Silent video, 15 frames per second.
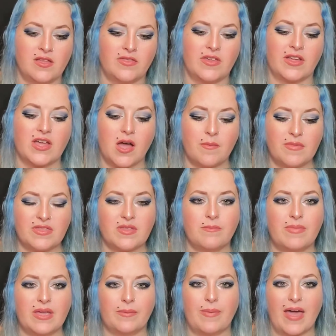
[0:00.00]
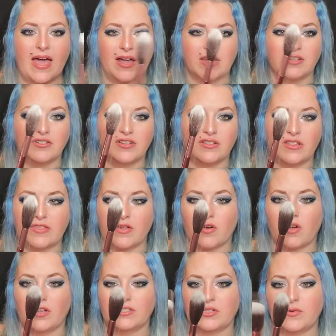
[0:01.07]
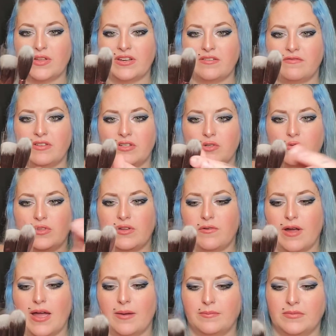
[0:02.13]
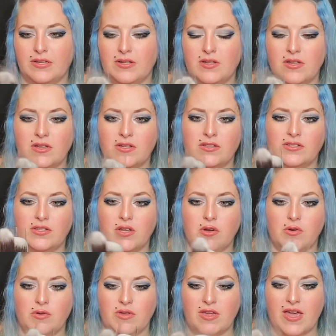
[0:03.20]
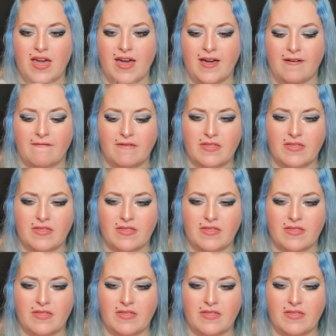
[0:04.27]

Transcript: They come in the big package, and then they're also individually wrapped. So you have